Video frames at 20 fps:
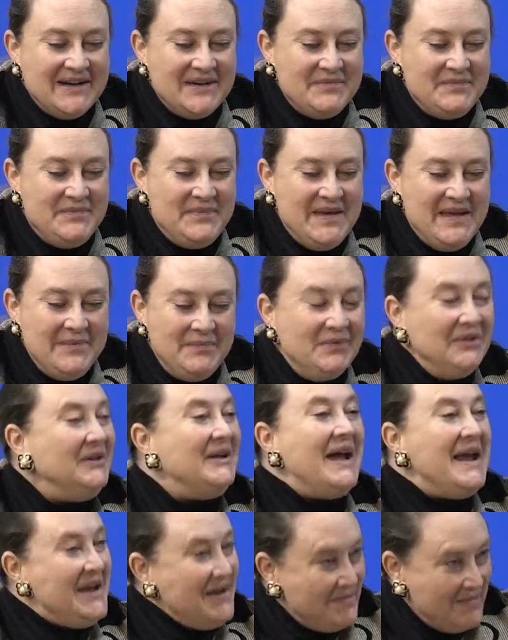people
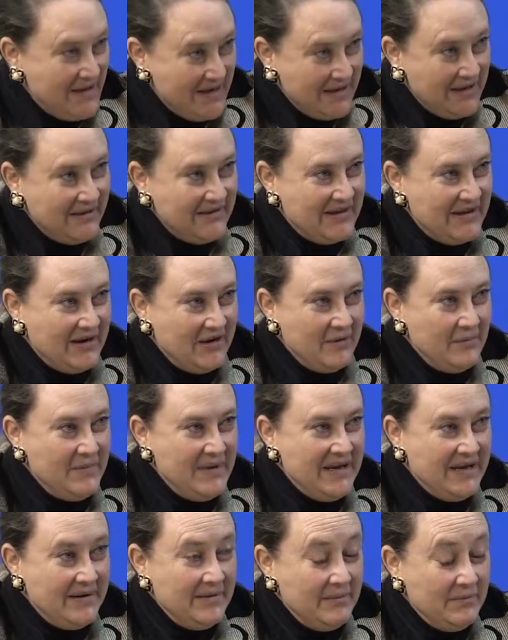like being there,
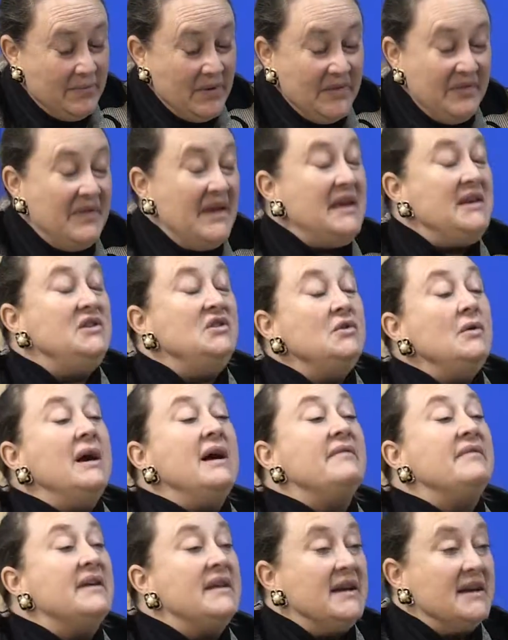but they do have
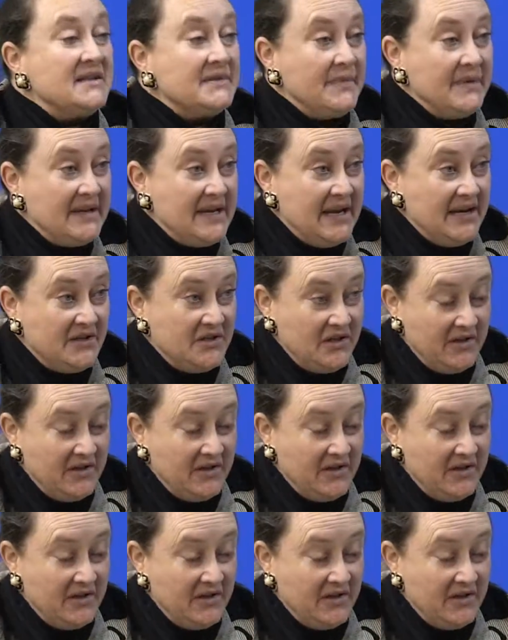that expectation.